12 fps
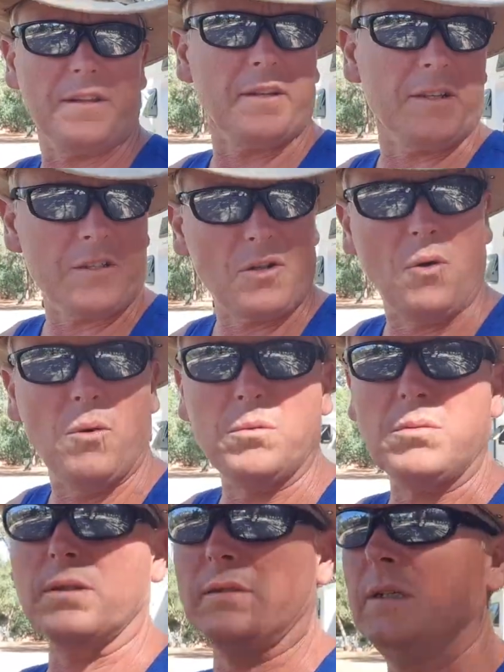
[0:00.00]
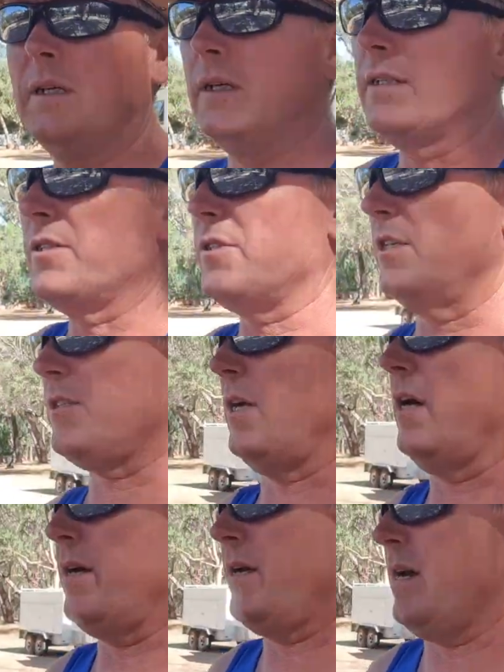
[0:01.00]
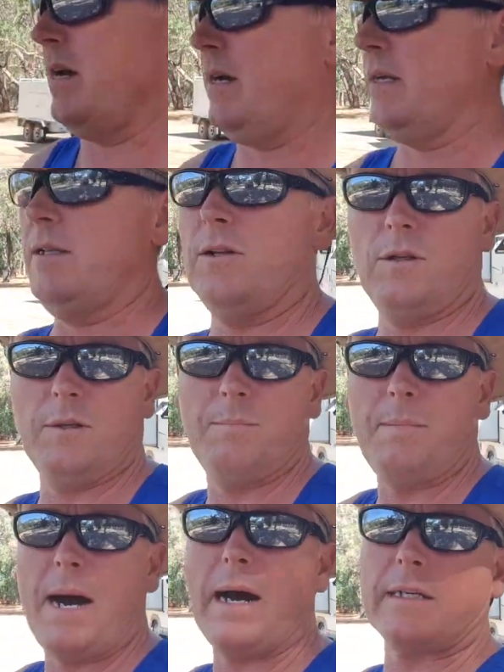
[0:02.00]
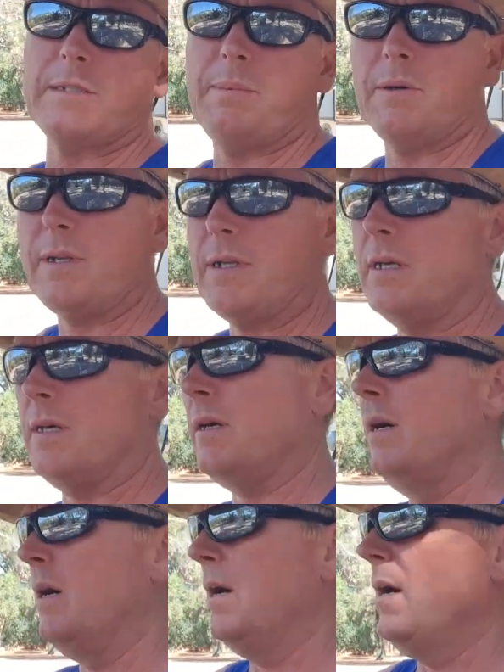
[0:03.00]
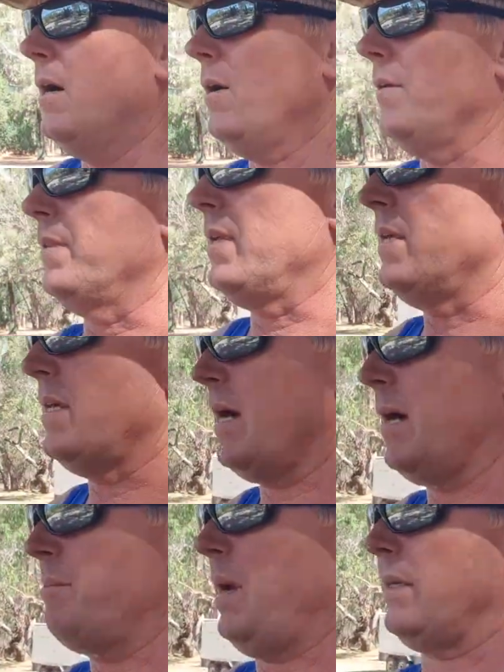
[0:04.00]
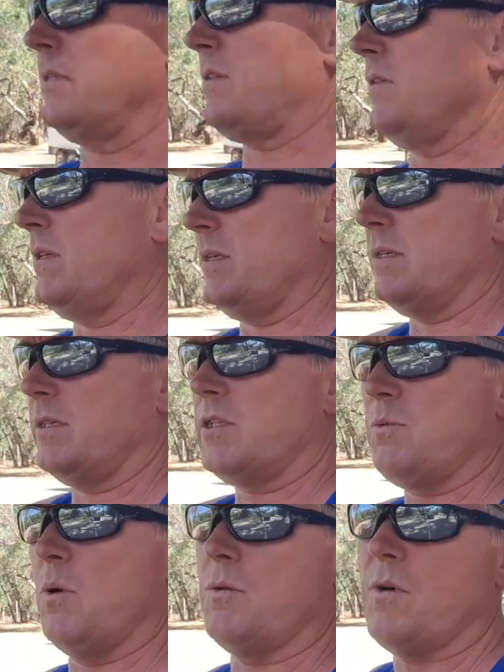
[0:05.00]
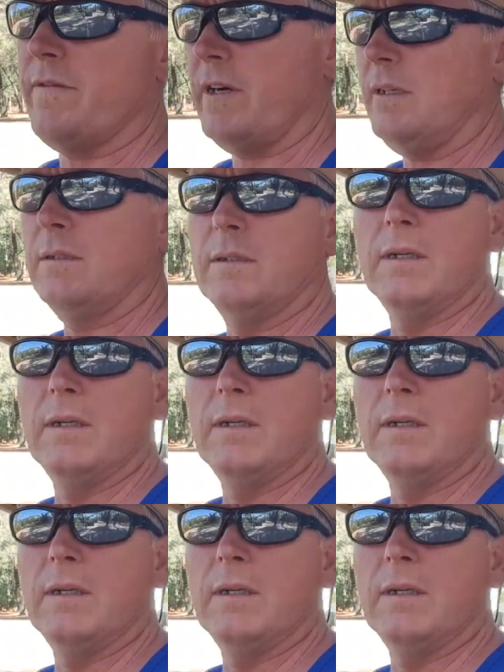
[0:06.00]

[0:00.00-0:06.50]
I think it's called. It's just a little park spot here on the banks of the Swan River.